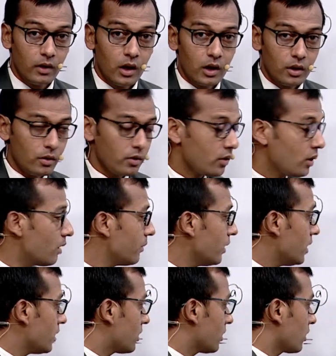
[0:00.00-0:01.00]
so sum
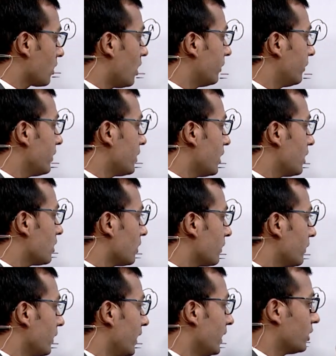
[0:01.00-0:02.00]
is coefficient
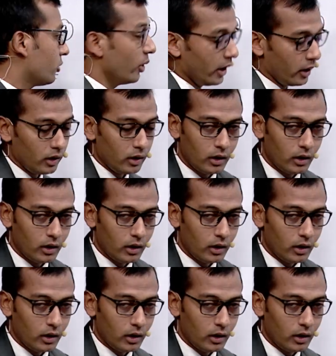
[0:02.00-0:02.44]
of a 3.